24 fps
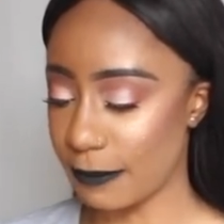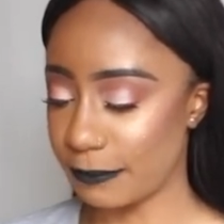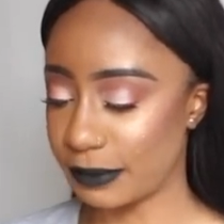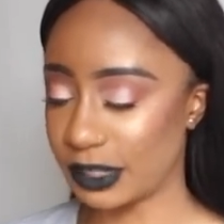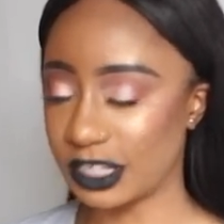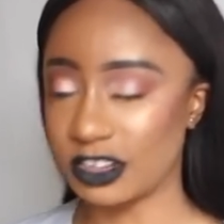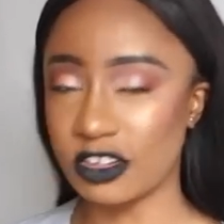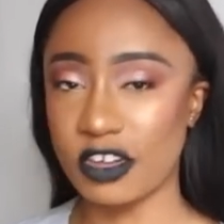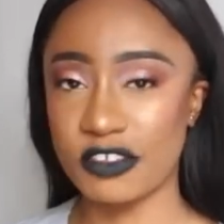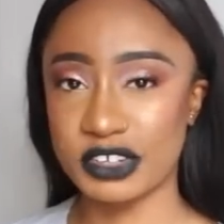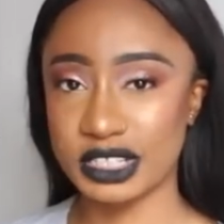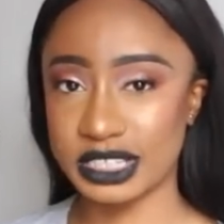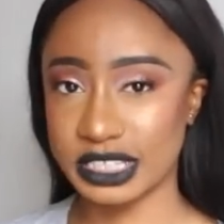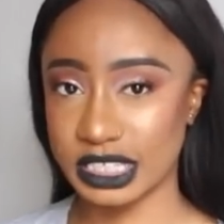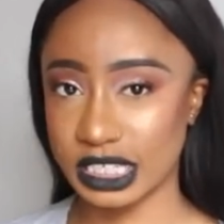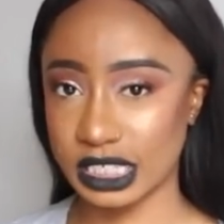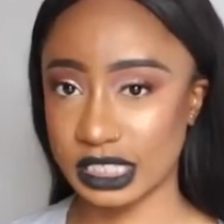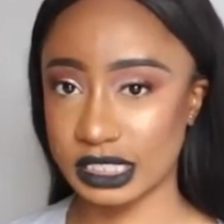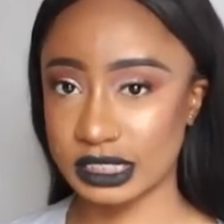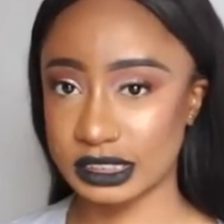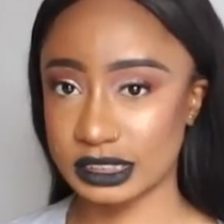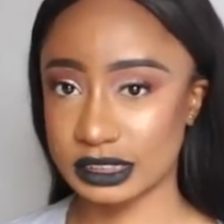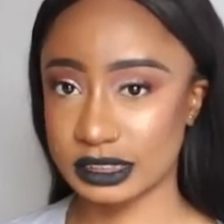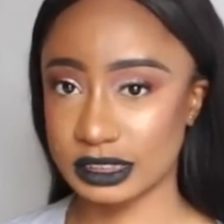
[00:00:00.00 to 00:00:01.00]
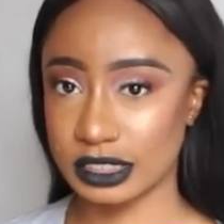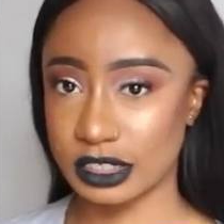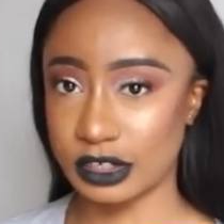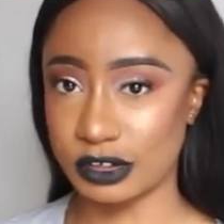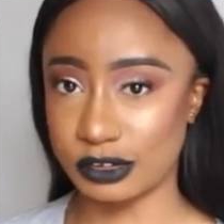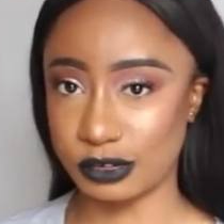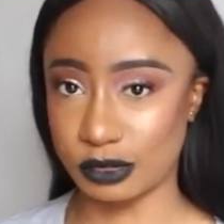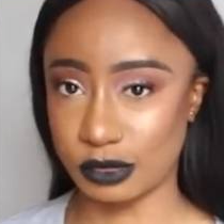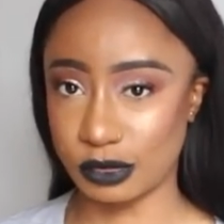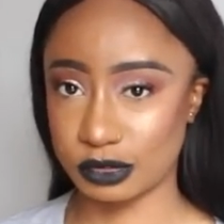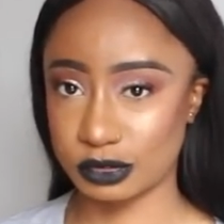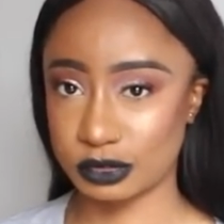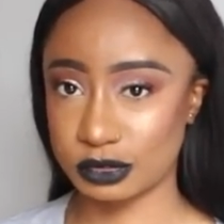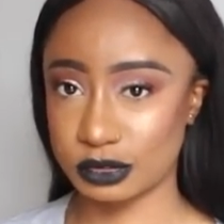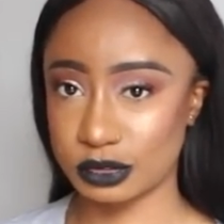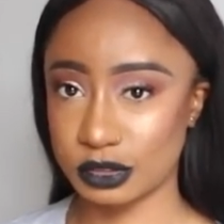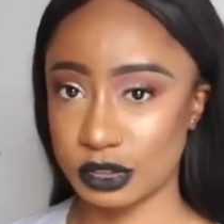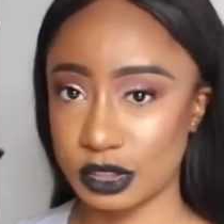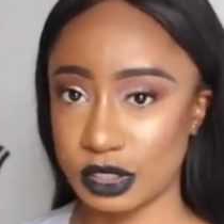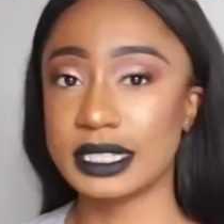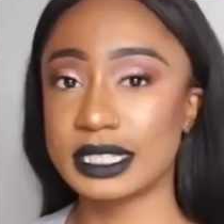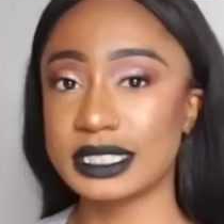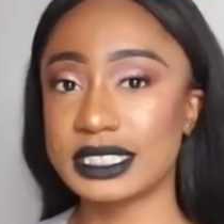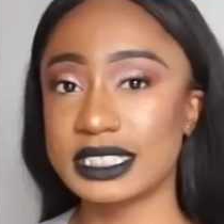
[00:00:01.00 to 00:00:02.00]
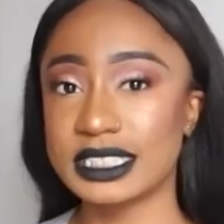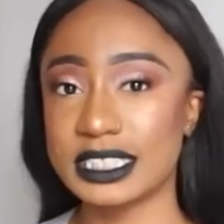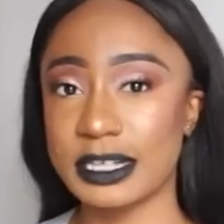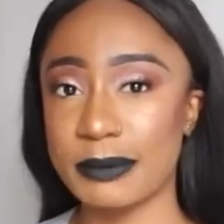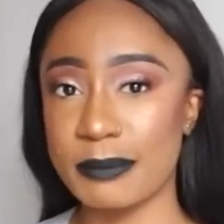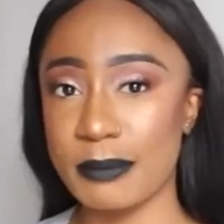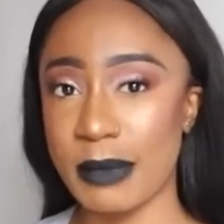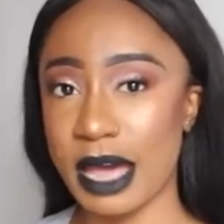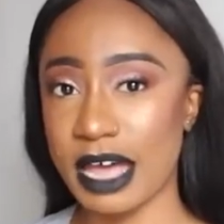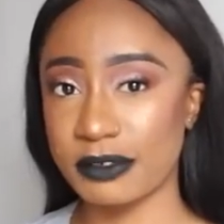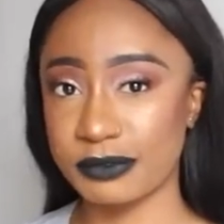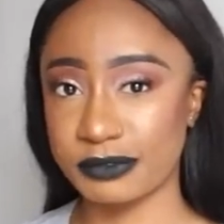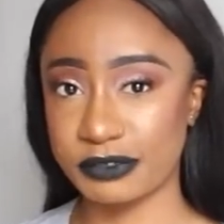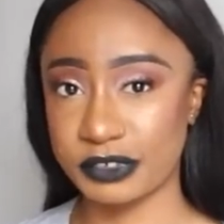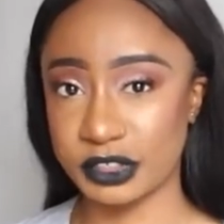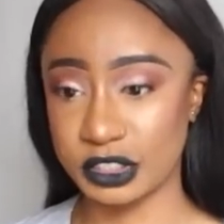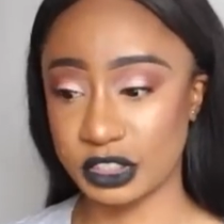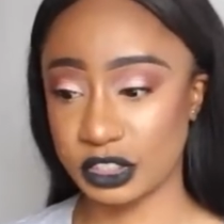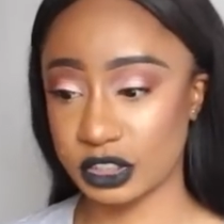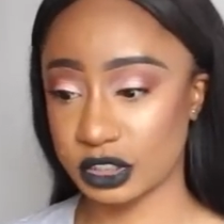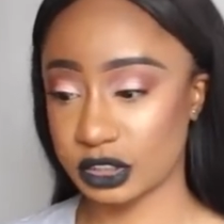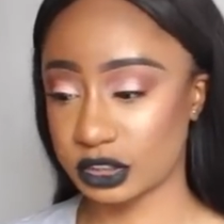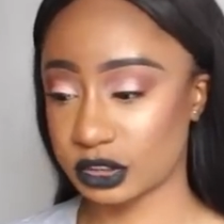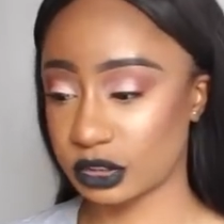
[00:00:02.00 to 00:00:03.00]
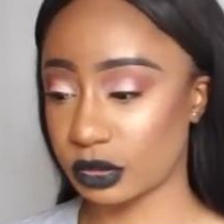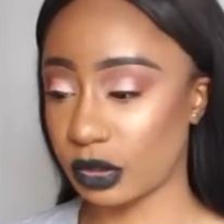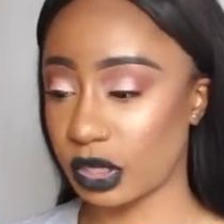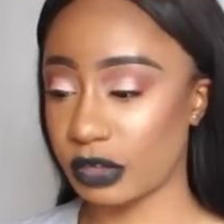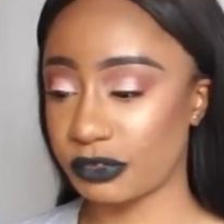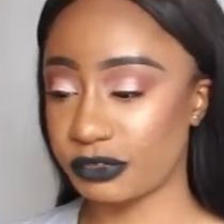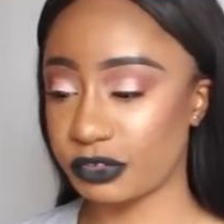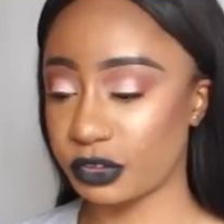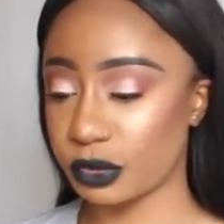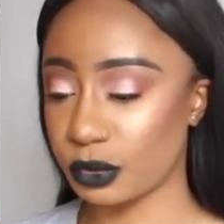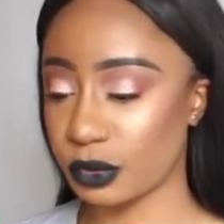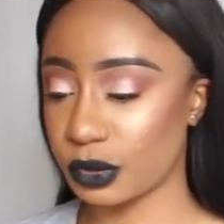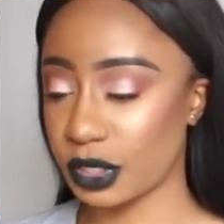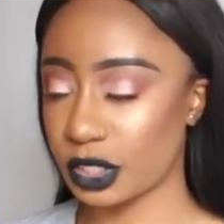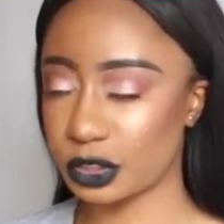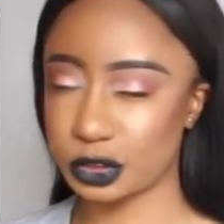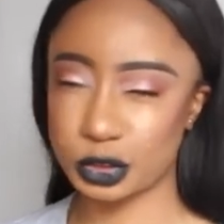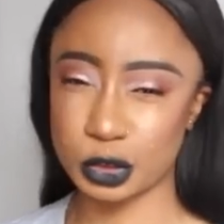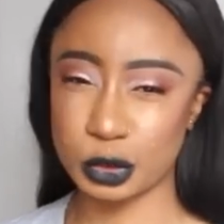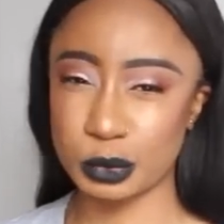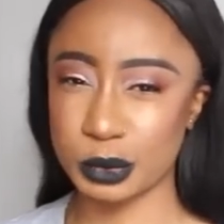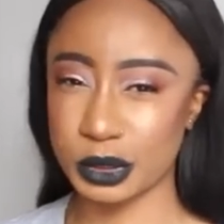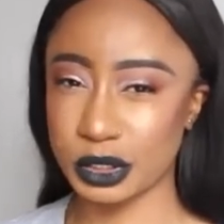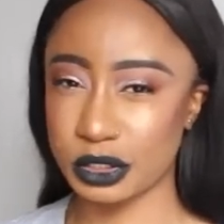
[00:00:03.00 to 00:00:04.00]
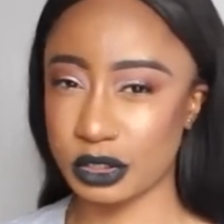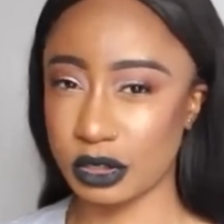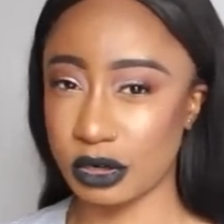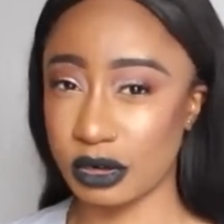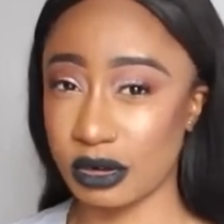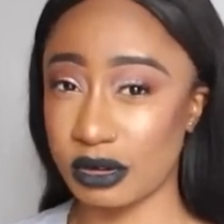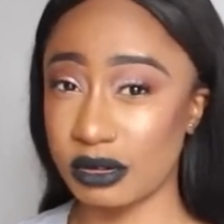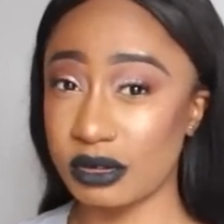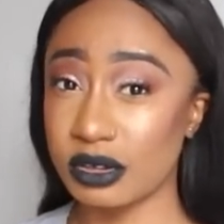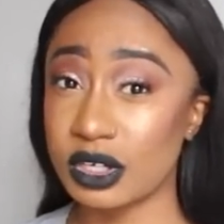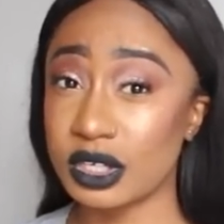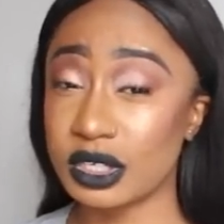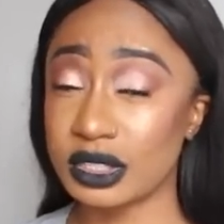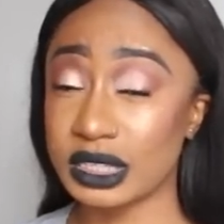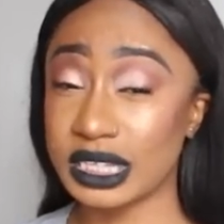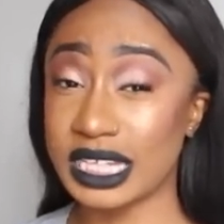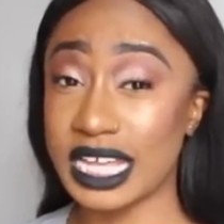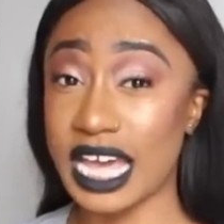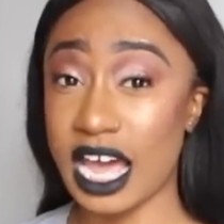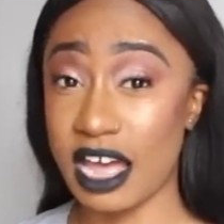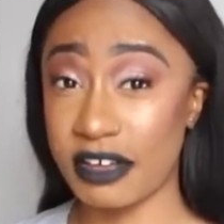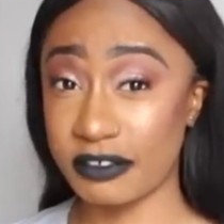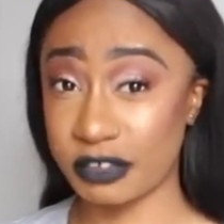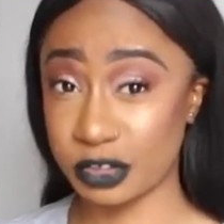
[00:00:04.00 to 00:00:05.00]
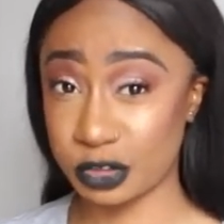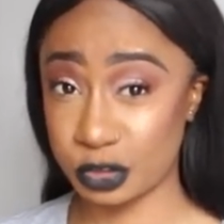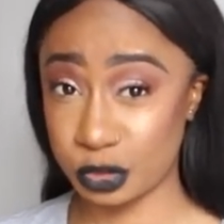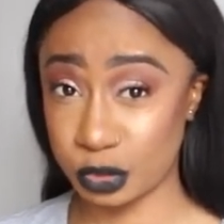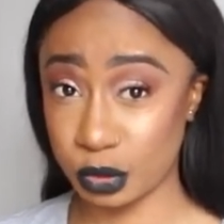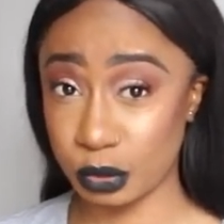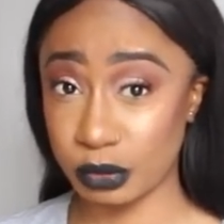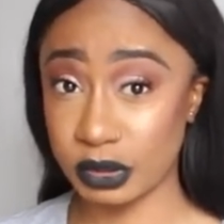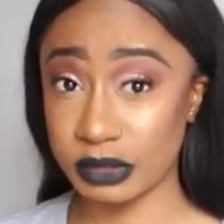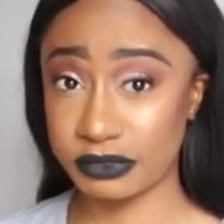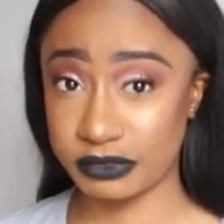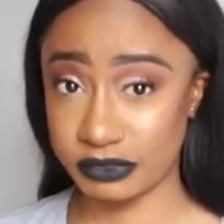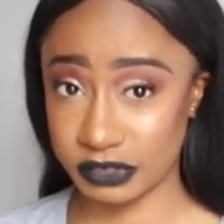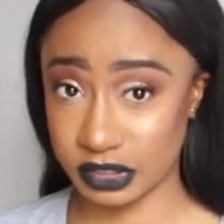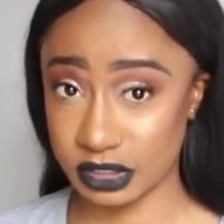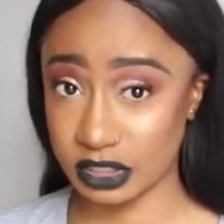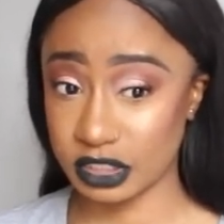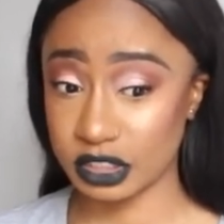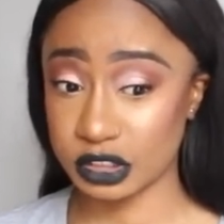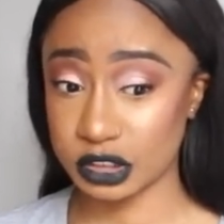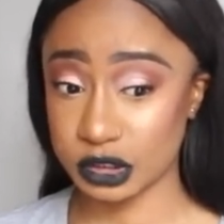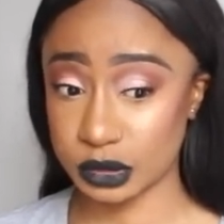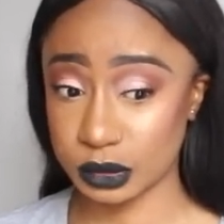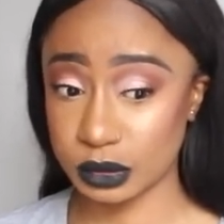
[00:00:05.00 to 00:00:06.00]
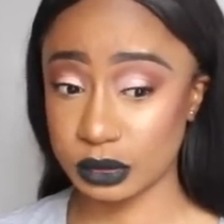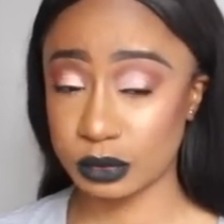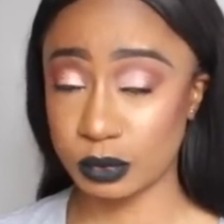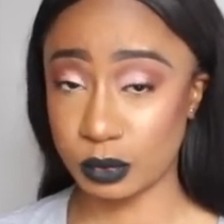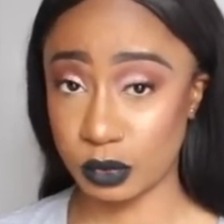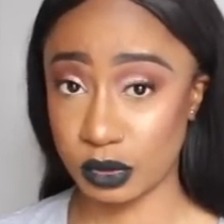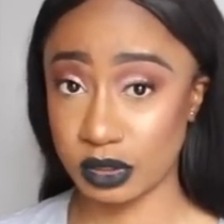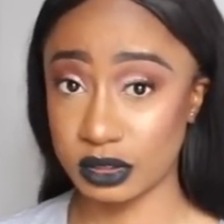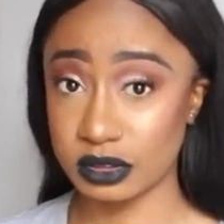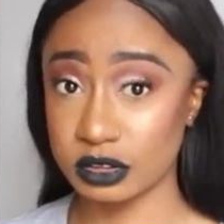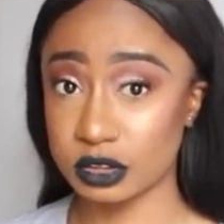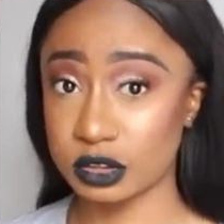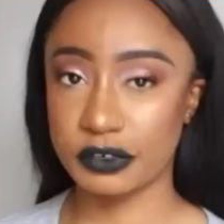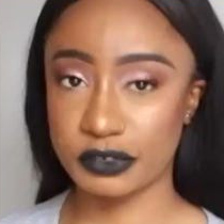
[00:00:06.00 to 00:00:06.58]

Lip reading: been loving NYX a lot. This is the matte finish, so if you're a dewy girl, they have a dewy finish one.